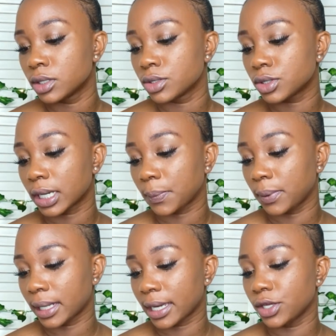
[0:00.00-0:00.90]
To
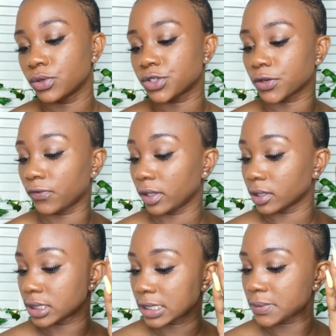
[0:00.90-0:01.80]
apply, use your
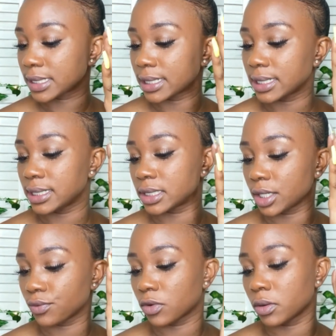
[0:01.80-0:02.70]
fingertips and easily
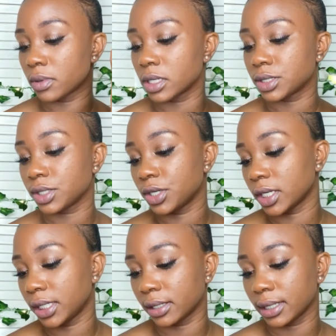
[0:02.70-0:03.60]
rub onto your
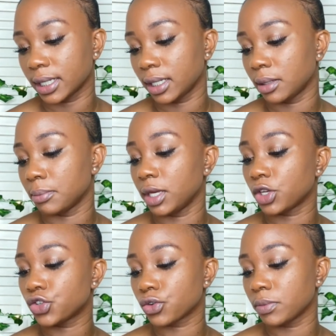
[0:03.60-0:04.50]
hairline. Make
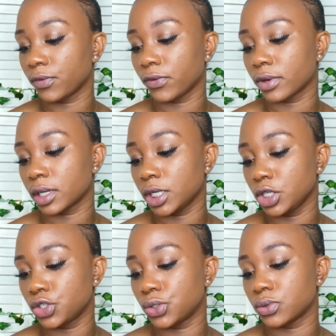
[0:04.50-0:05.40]
sure before
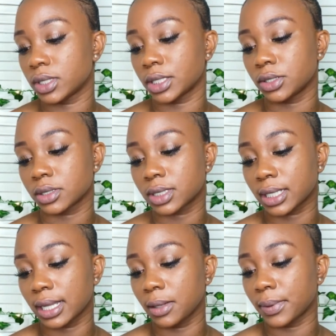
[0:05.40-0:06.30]
each use that your
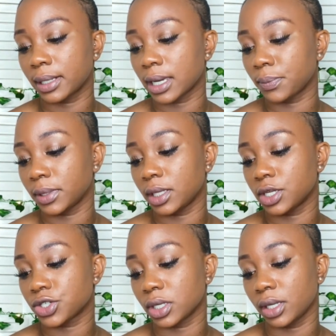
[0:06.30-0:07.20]
scalp and
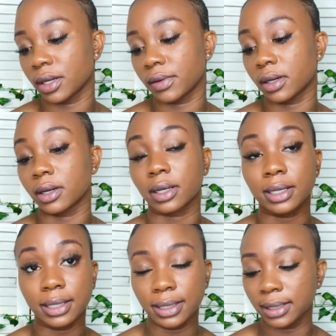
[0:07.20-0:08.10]
application area are
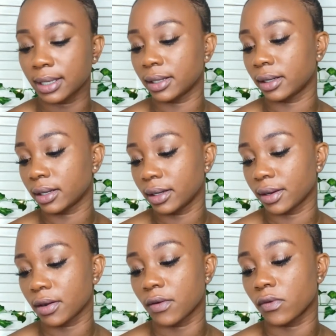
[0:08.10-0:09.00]
clean and clear
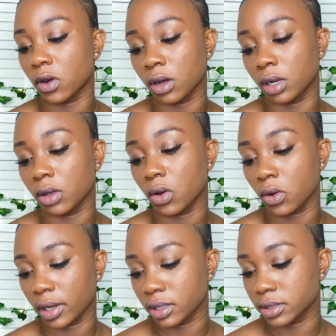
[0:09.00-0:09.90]
of all
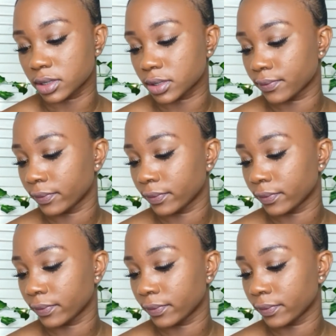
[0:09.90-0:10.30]
oils.